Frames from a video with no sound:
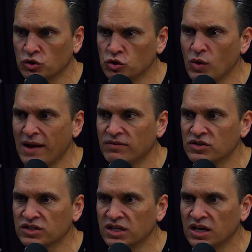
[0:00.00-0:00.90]
So you have
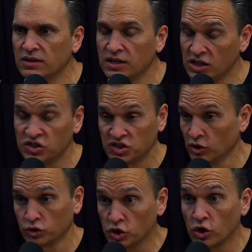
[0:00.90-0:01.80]
this kid that it's
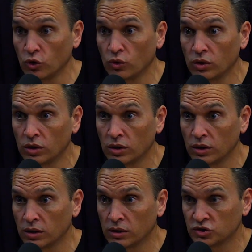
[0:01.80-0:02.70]
still you
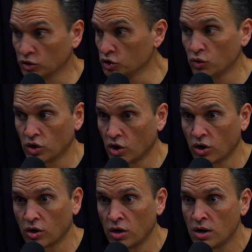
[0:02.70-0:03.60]
and
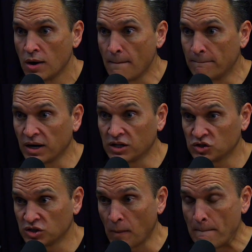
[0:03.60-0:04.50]
her, but
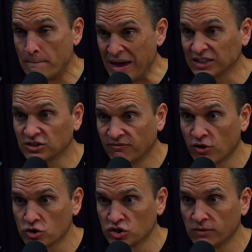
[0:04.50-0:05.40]
it's the best
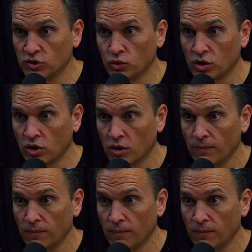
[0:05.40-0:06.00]
version of you and her.